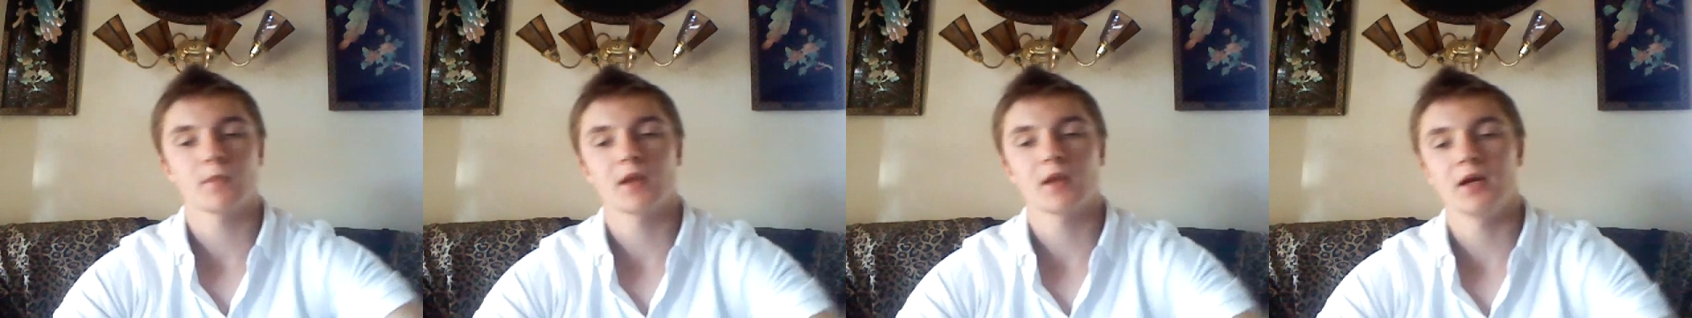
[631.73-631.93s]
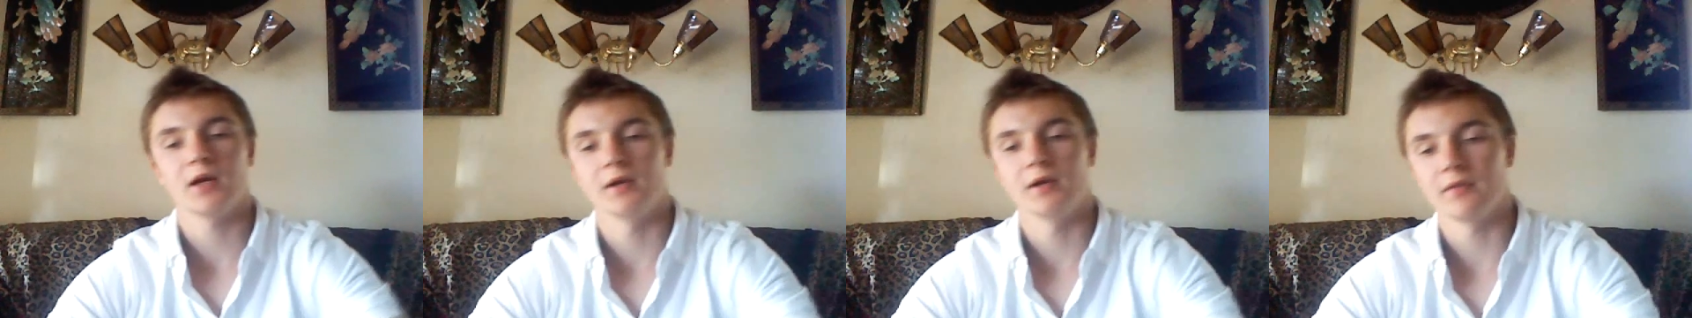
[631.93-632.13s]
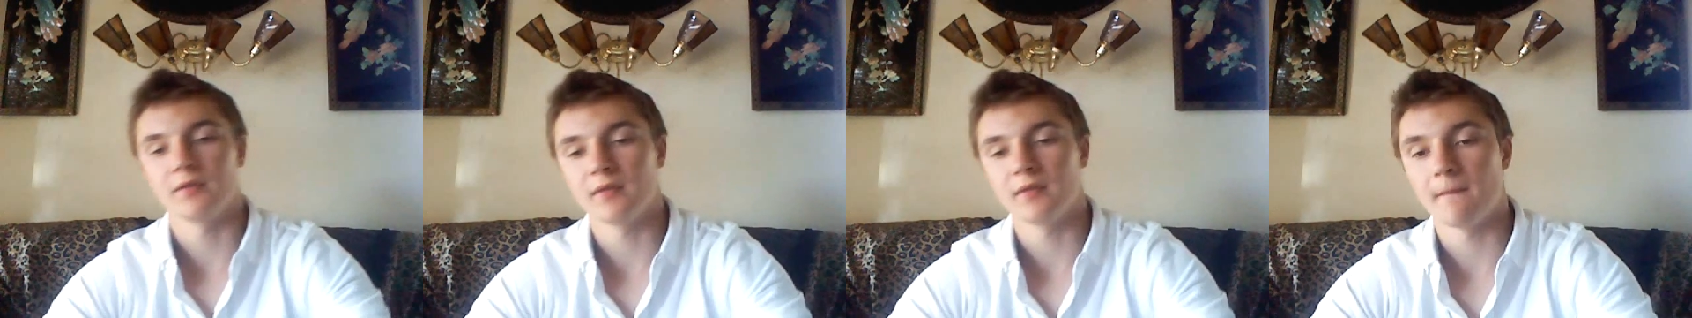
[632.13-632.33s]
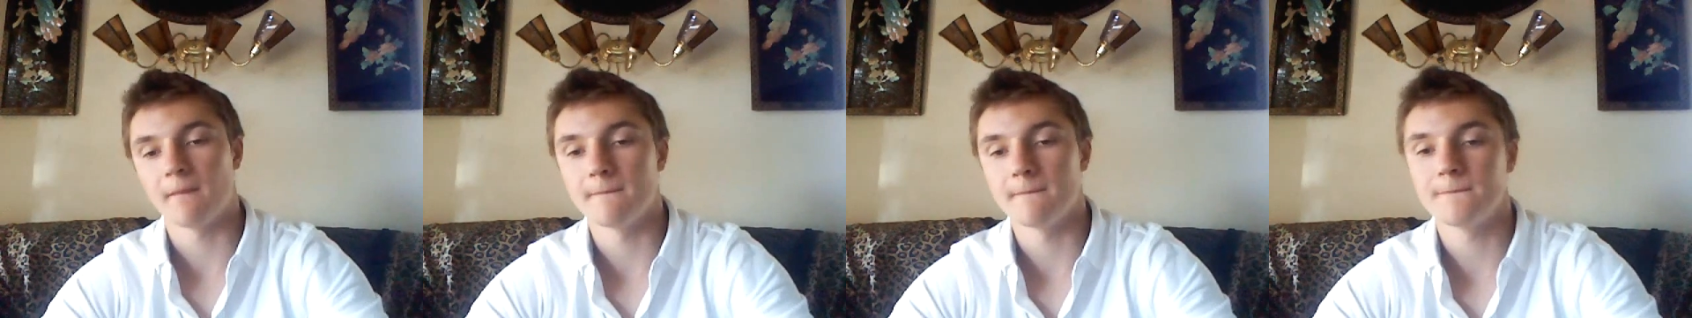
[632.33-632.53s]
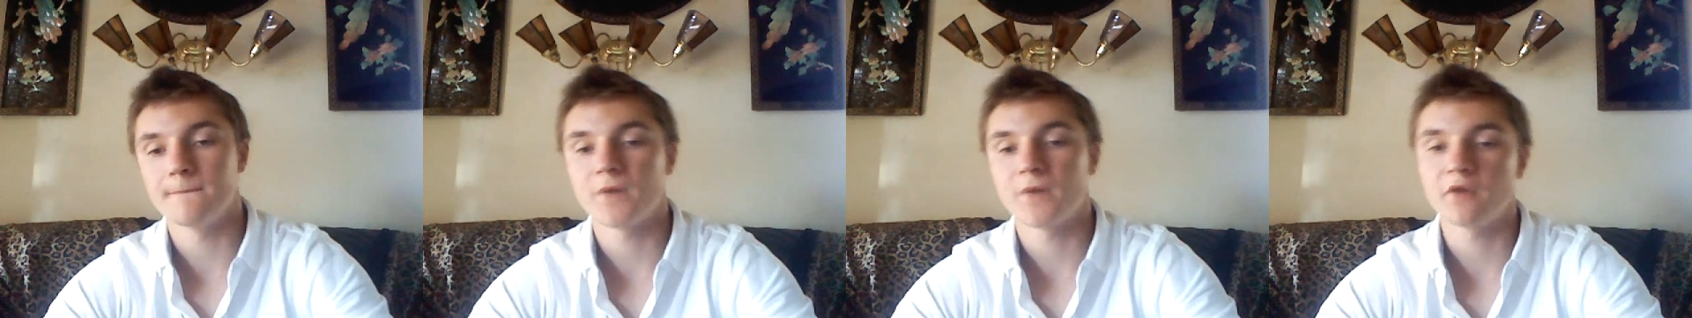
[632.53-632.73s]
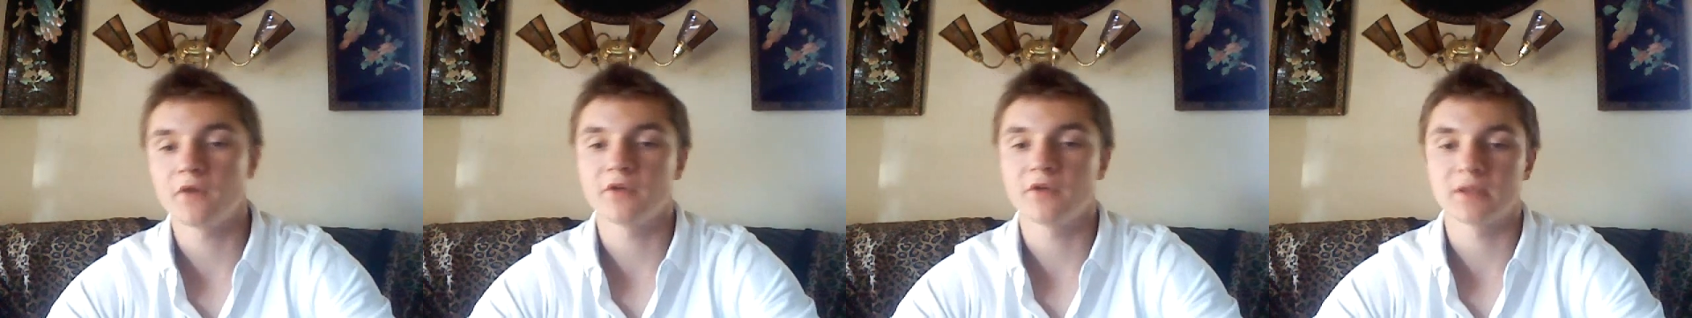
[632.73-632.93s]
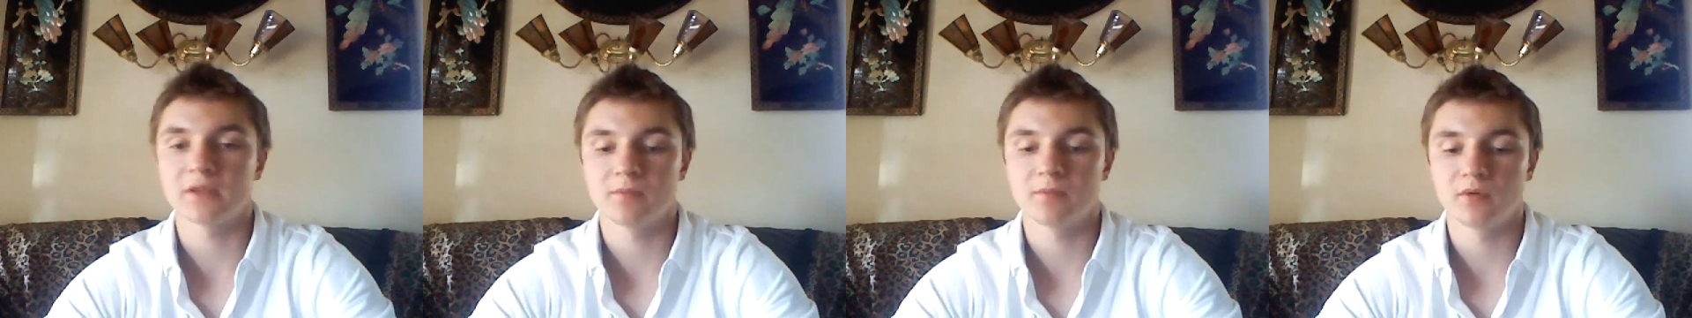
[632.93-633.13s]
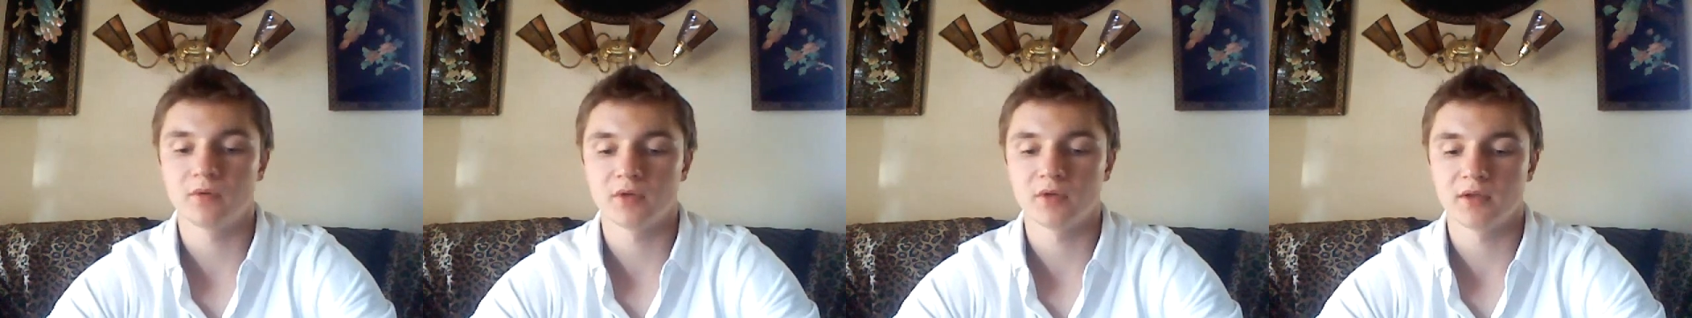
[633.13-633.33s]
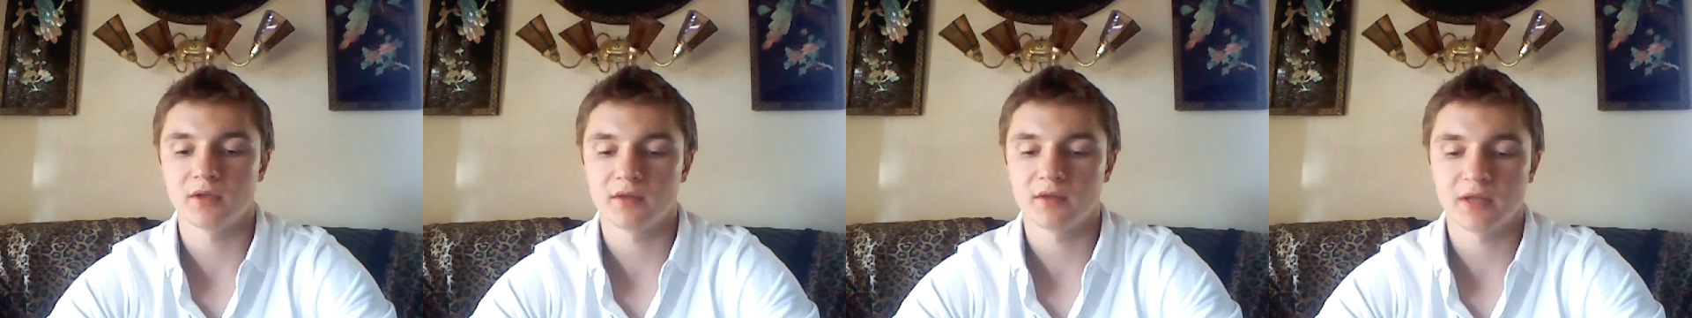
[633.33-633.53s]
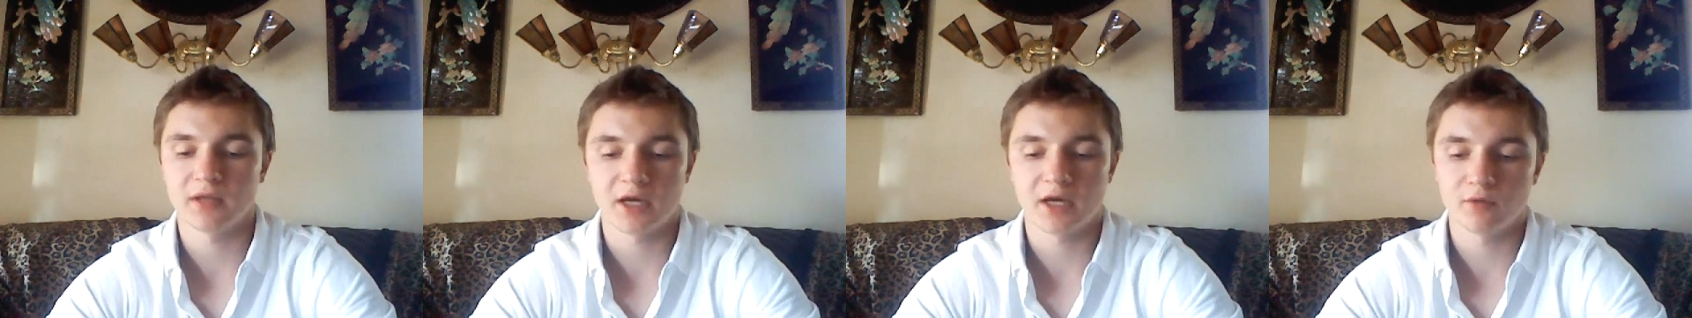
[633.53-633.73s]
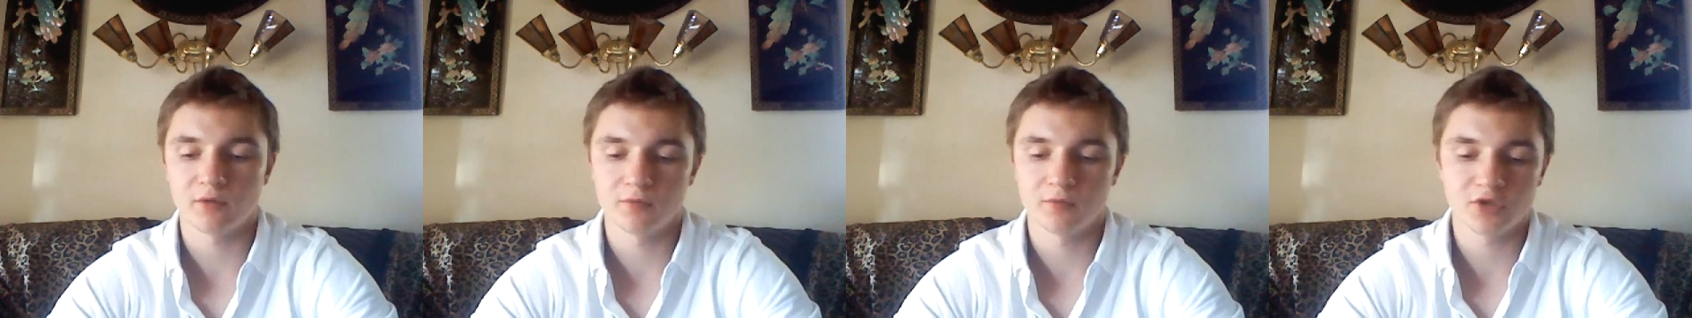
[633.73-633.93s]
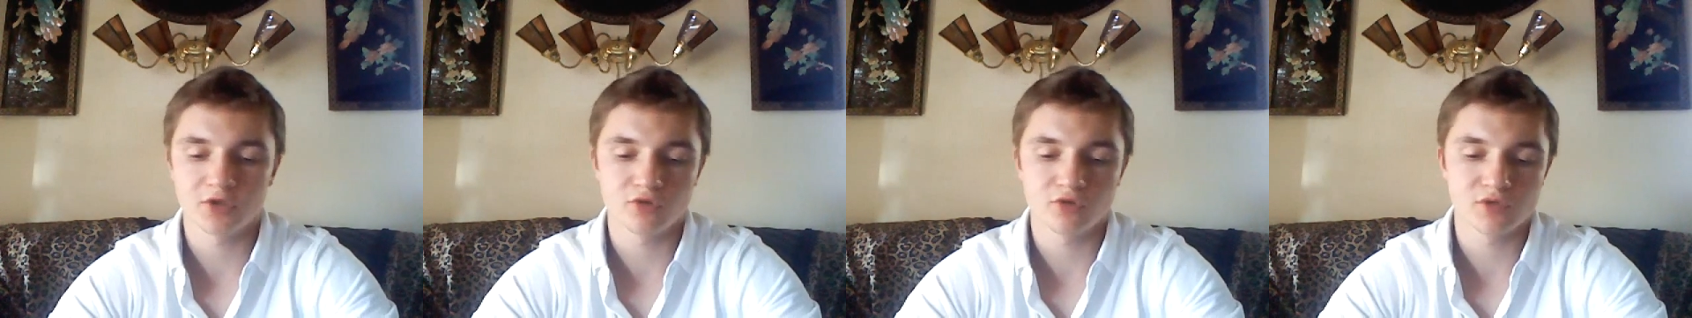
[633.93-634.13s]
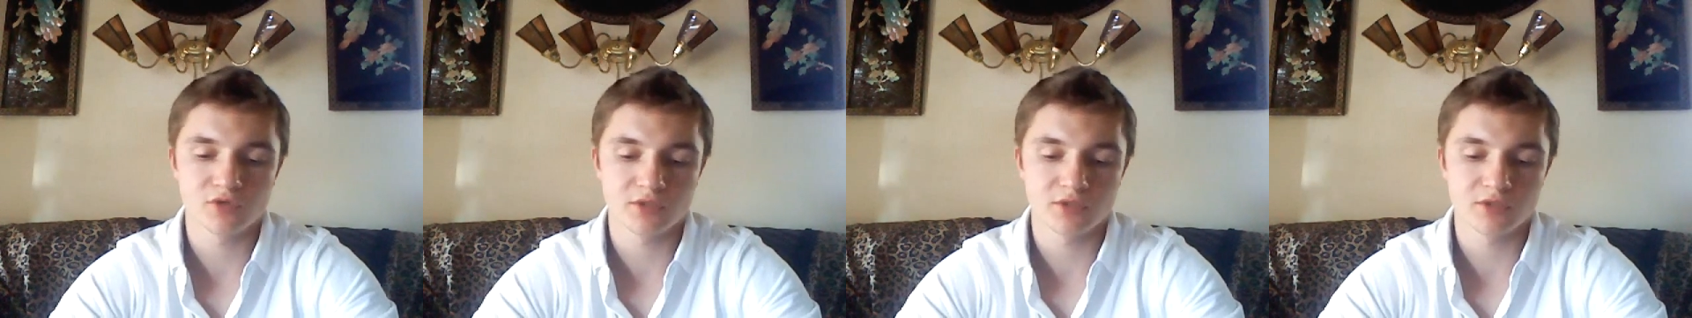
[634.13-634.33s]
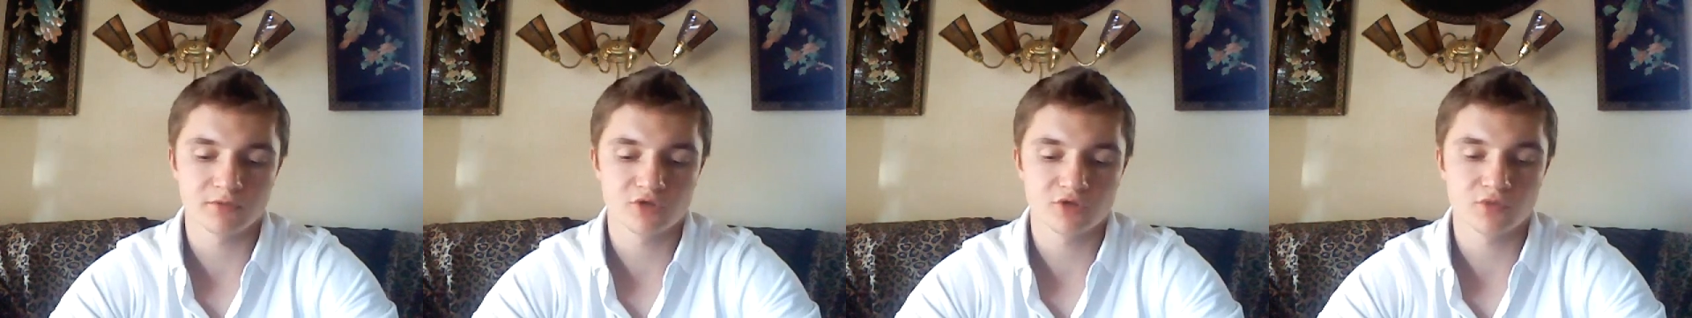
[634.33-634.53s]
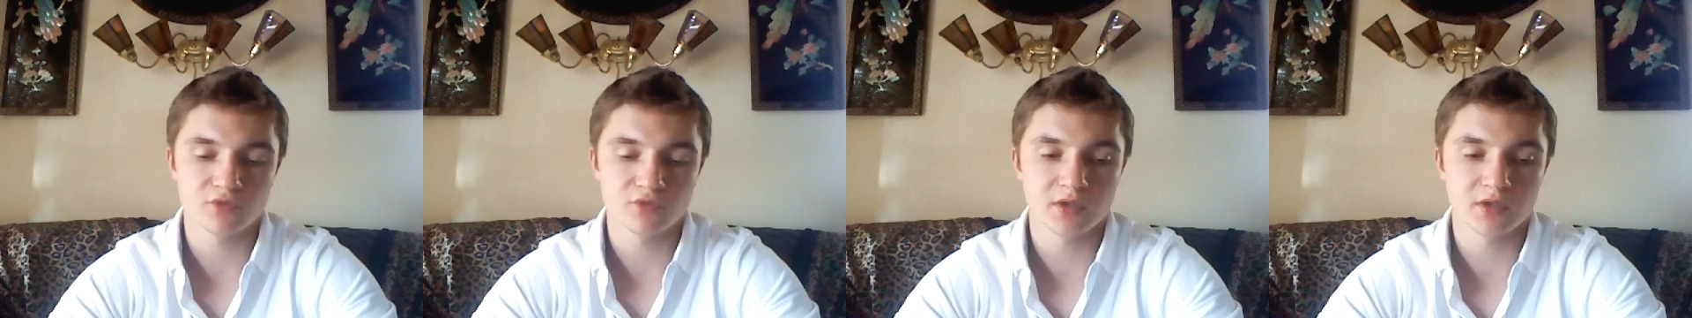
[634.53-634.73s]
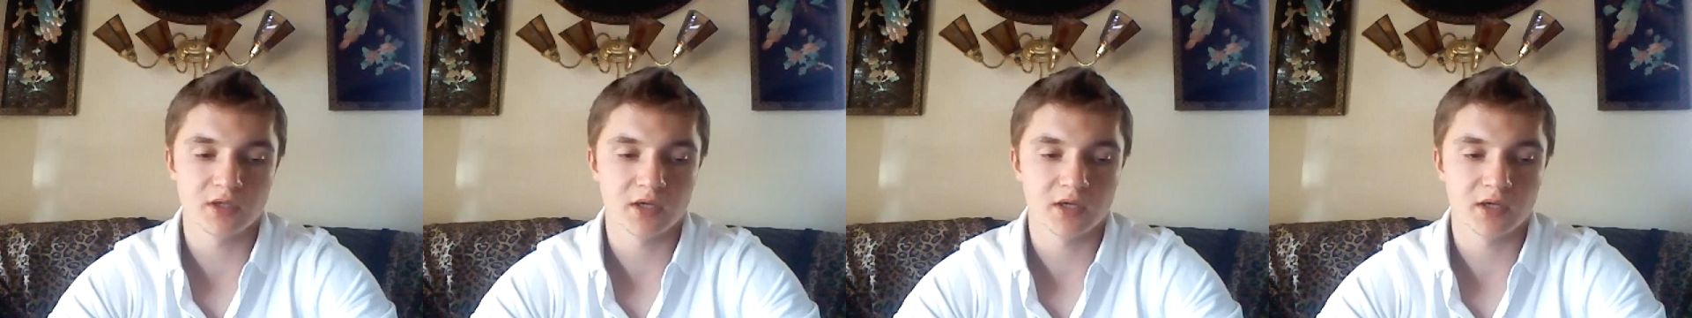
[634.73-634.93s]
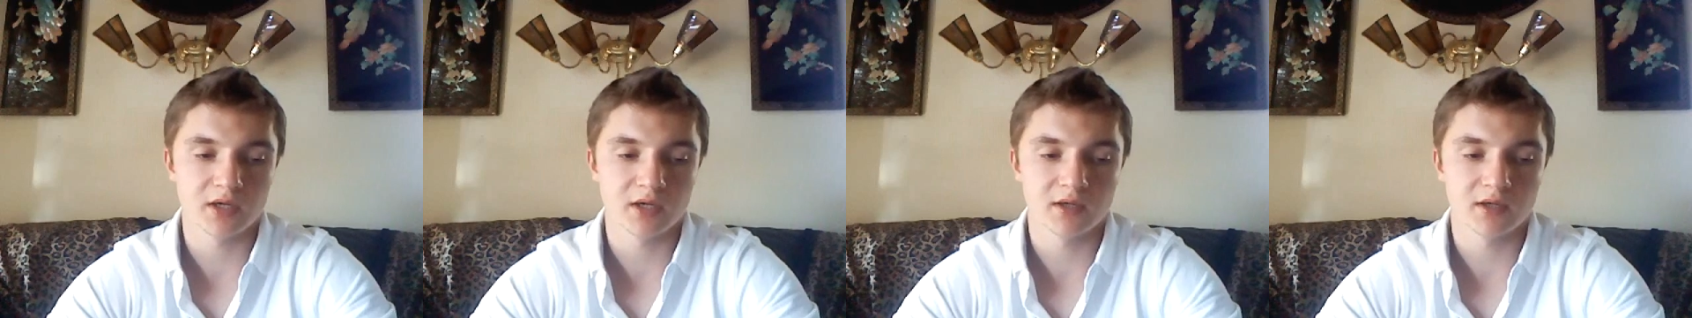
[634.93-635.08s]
the perfect opponent that I would be choosing between